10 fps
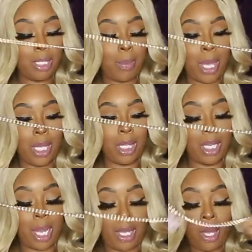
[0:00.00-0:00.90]
the bag
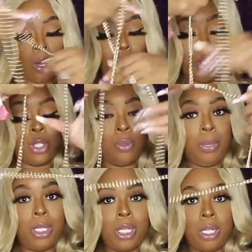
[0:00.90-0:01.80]
that like once you
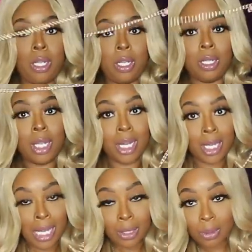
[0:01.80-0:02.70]
put it on, kind
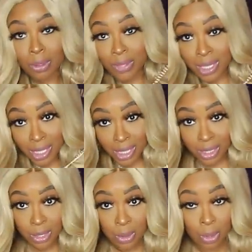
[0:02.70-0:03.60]
of like Louis Vuitton
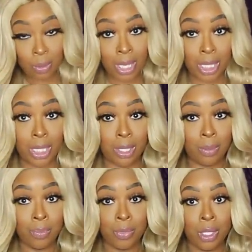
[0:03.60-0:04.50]
is doing right
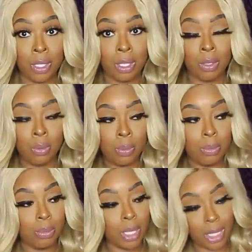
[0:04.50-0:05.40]
now. Oop,
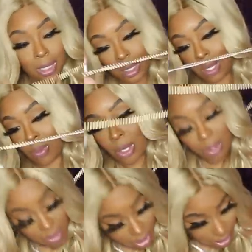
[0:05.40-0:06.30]
not I did that
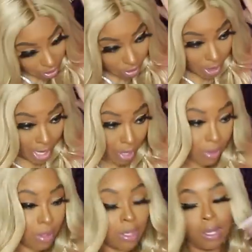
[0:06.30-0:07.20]
wrong. Hold on, y'all.
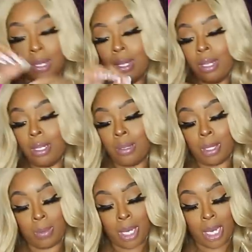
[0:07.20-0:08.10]
Let
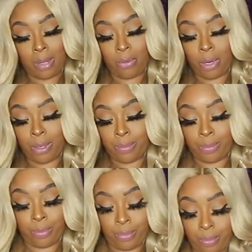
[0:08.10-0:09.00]
me get my life right.
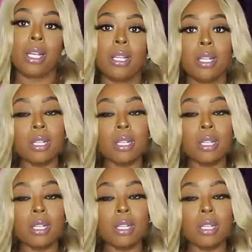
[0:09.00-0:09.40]
Okay.